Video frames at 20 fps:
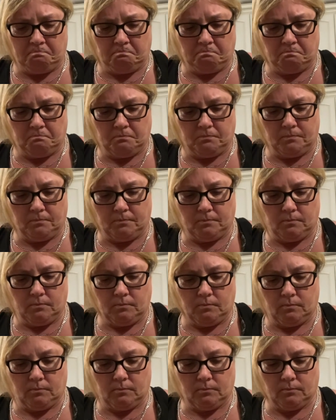
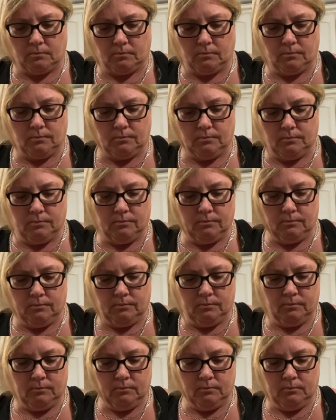
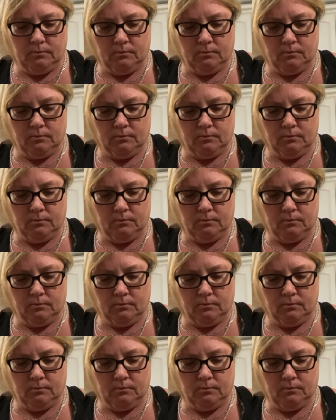Nothing is said.